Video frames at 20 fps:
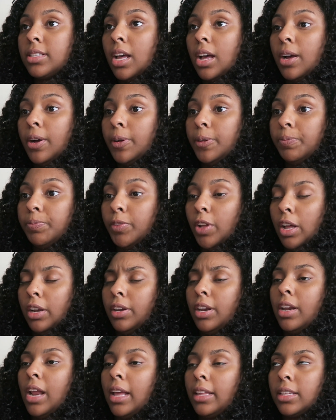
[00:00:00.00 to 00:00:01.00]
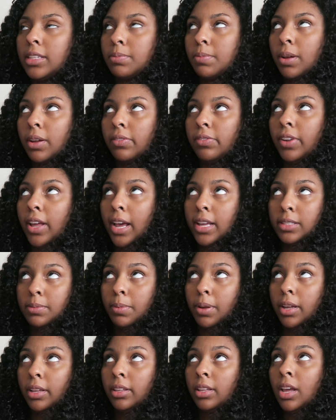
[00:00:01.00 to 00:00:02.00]
So, not this month, last
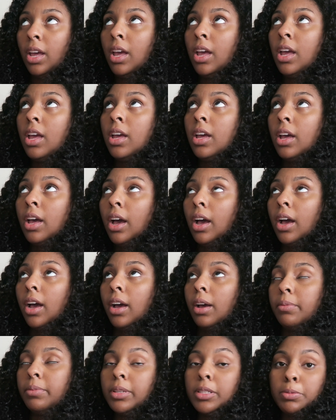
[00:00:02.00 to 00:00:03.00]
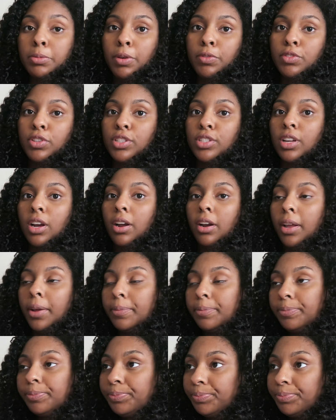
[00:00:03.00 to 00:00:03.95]
month. This month just started.